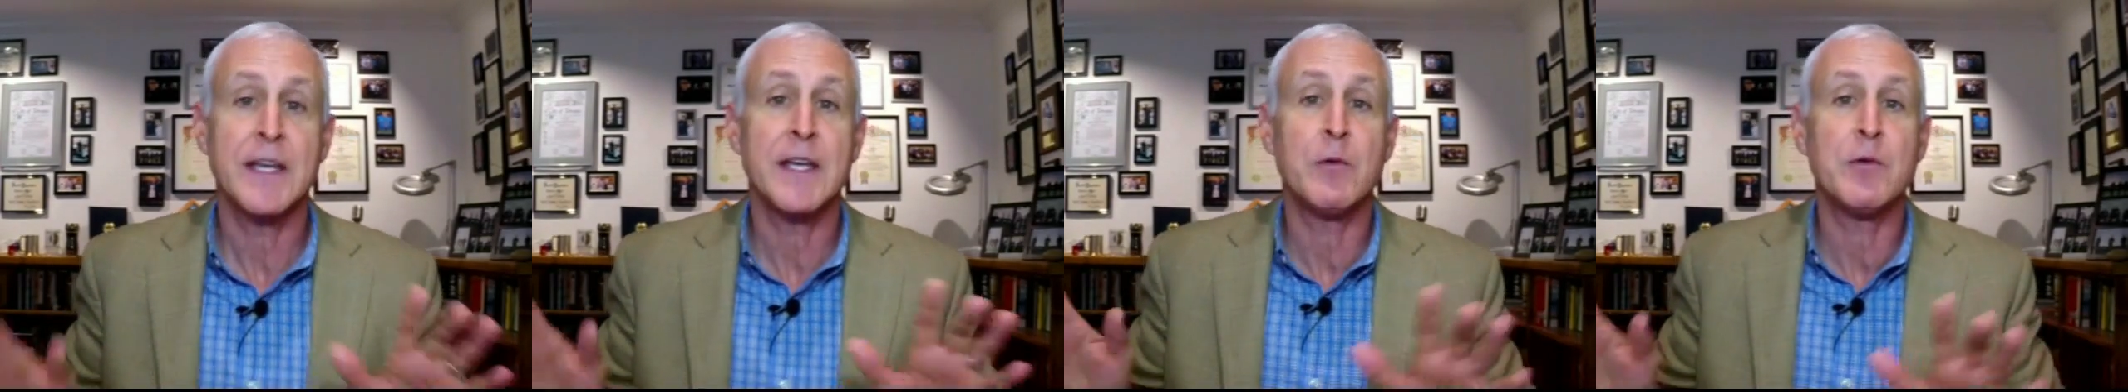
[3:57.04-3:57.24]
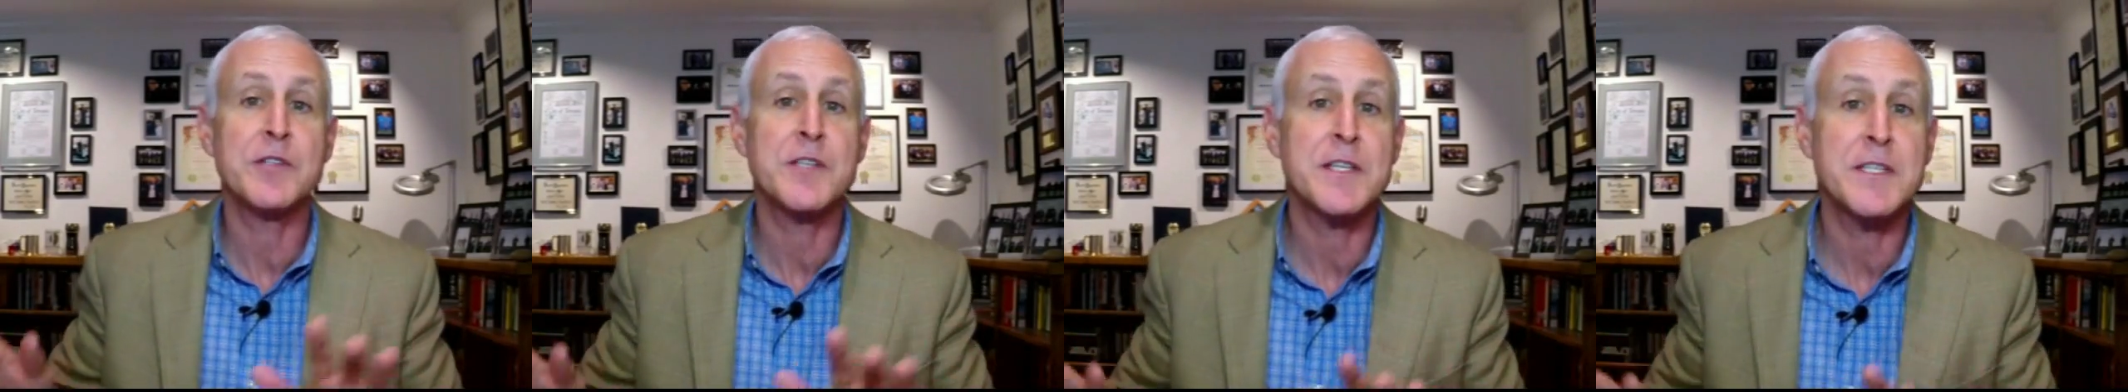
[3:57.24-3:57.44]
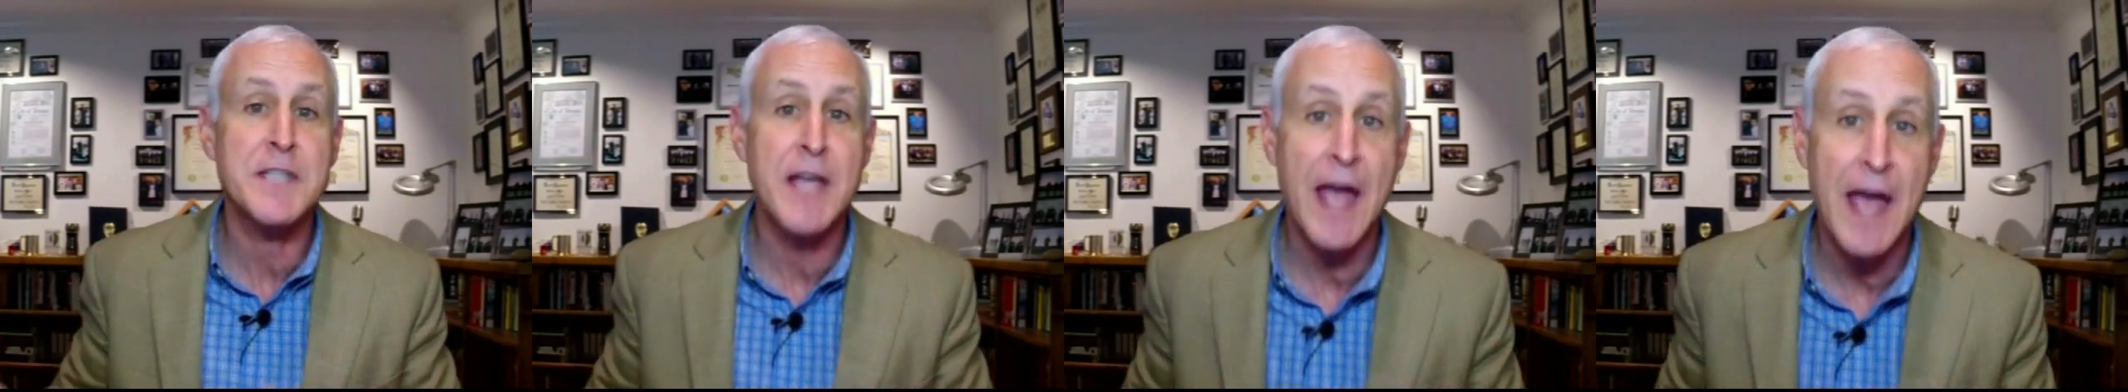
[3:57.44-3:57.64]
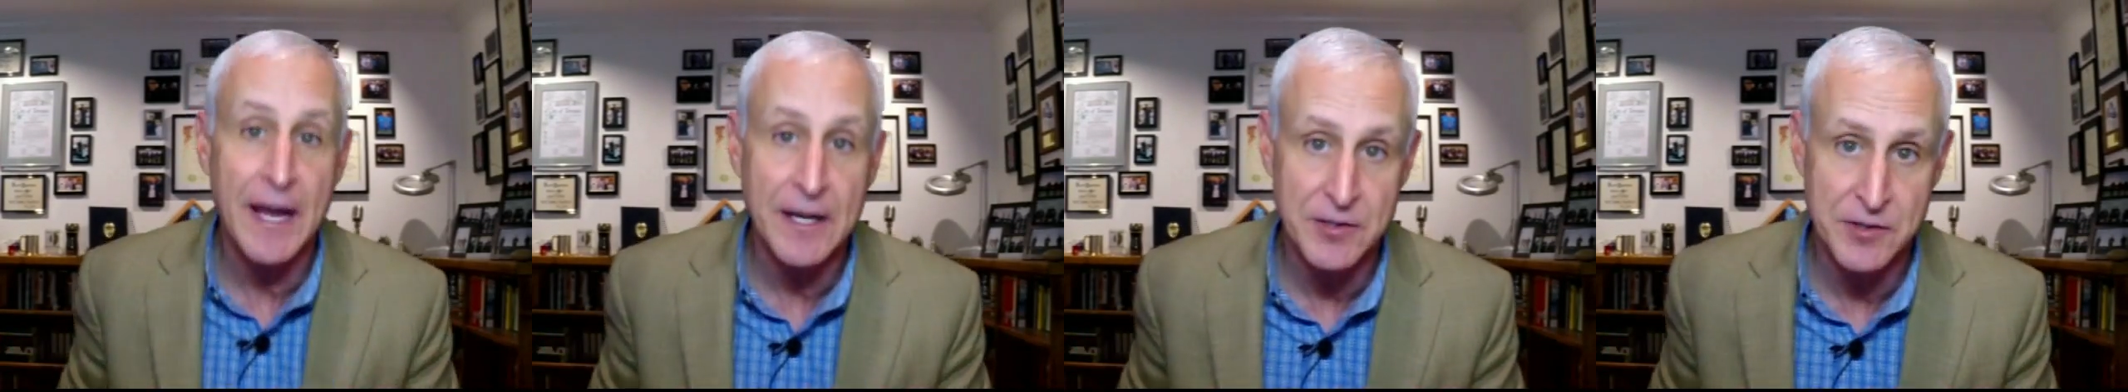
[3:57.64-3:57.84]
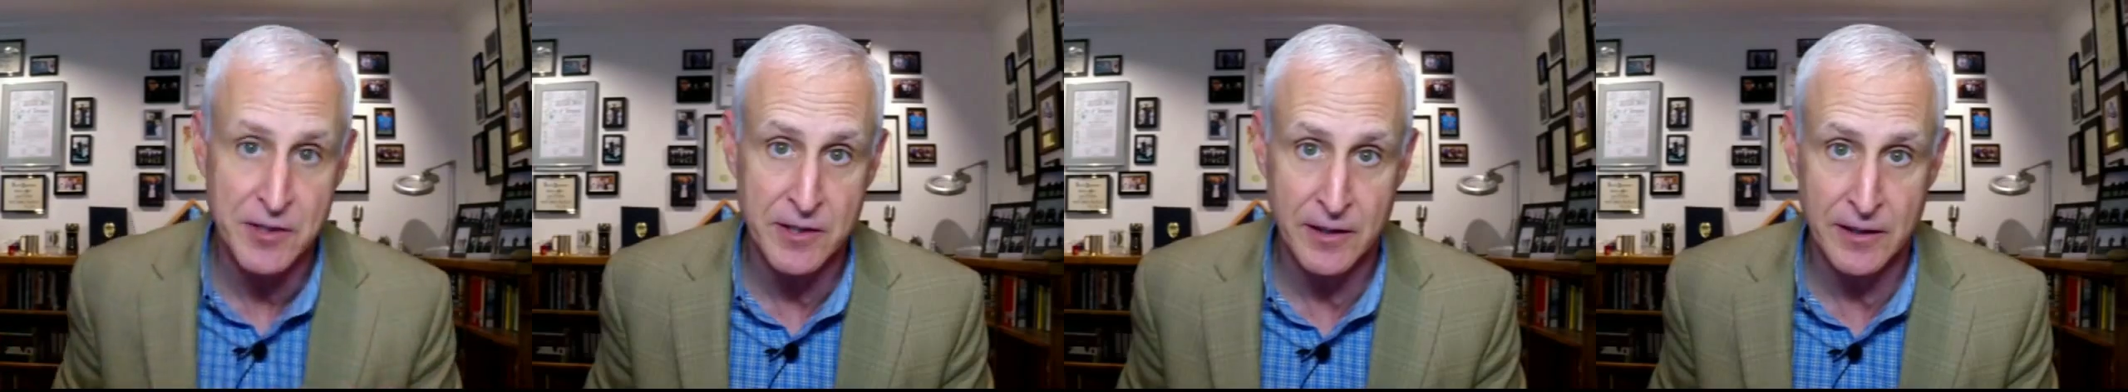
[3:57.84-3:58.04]
He was a
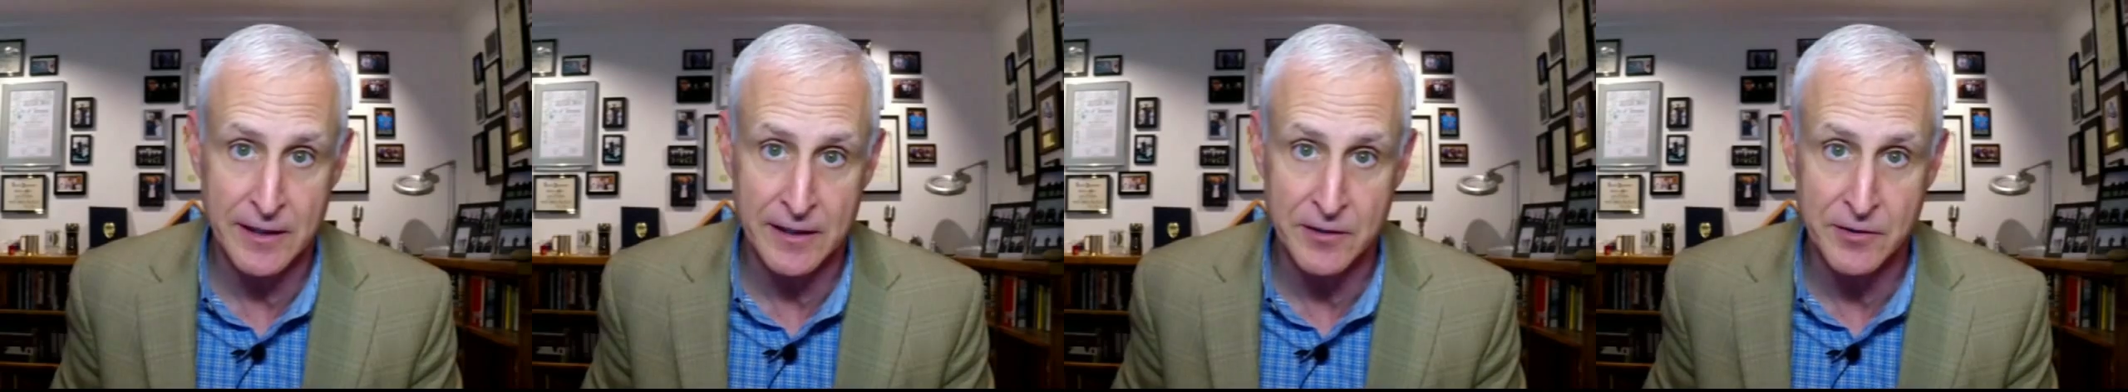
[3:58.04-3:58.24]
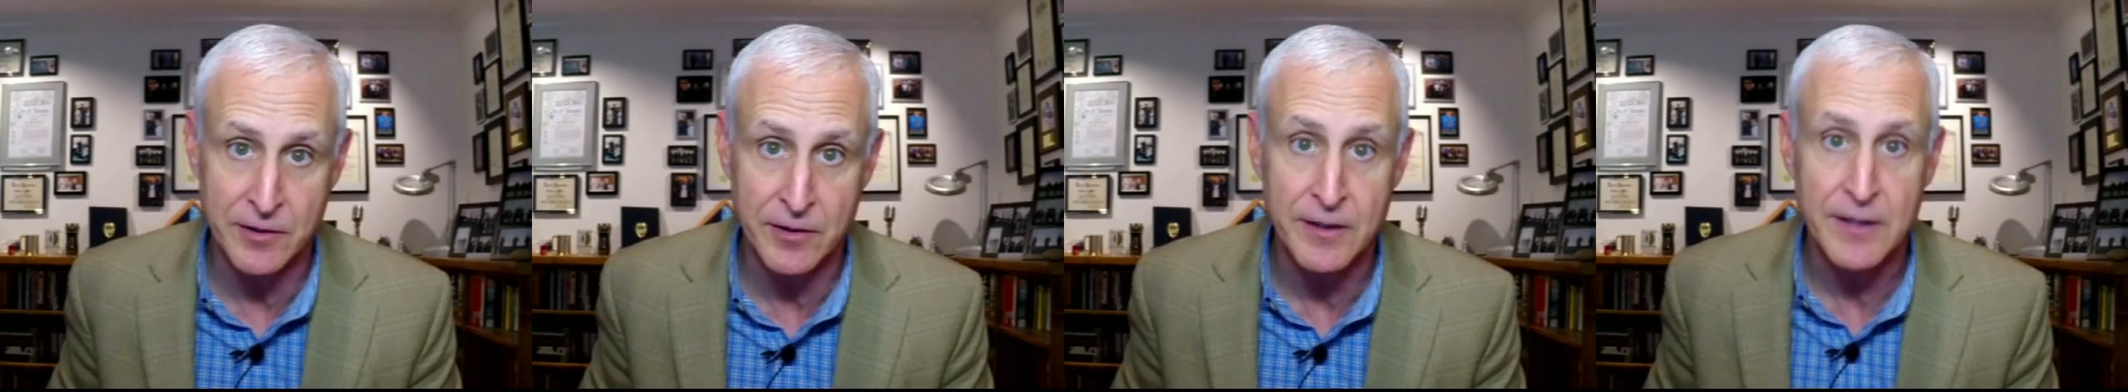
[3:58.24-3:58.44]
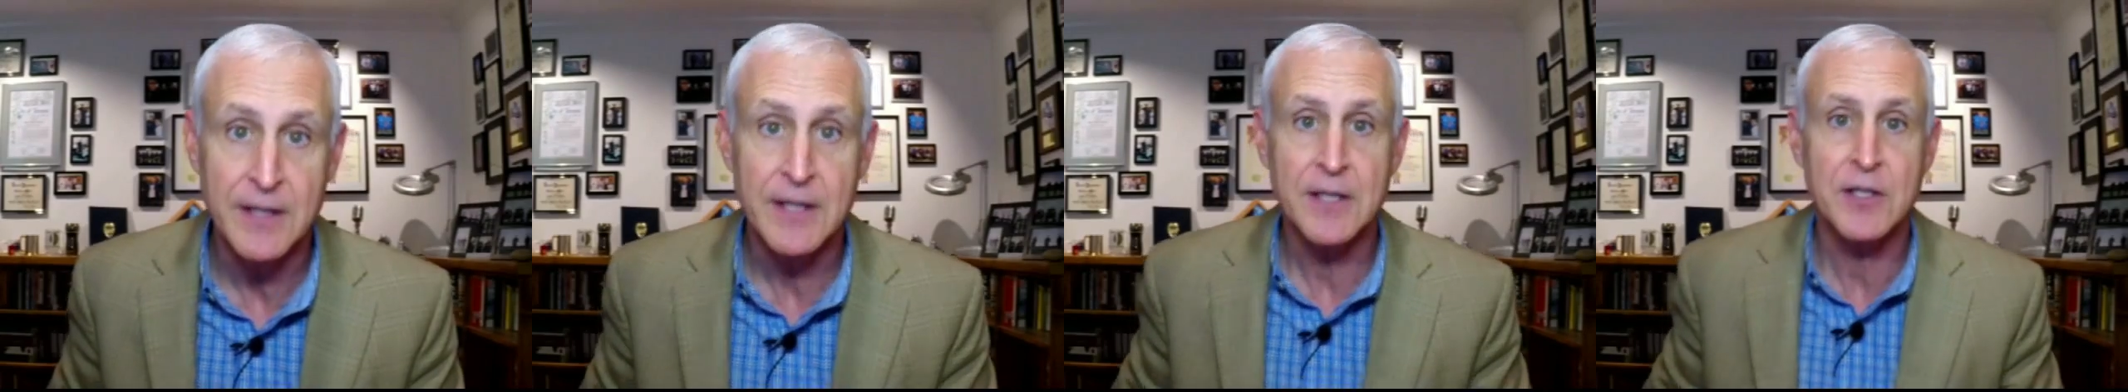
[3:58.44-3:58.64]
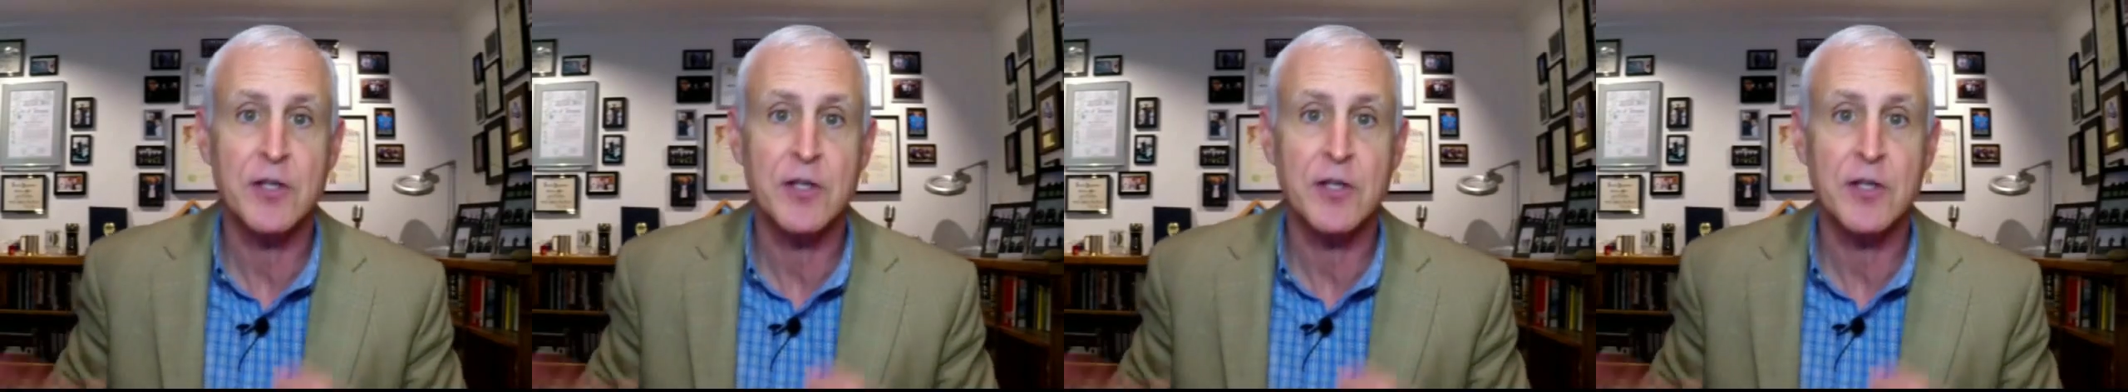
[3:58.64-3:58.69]
tax collector.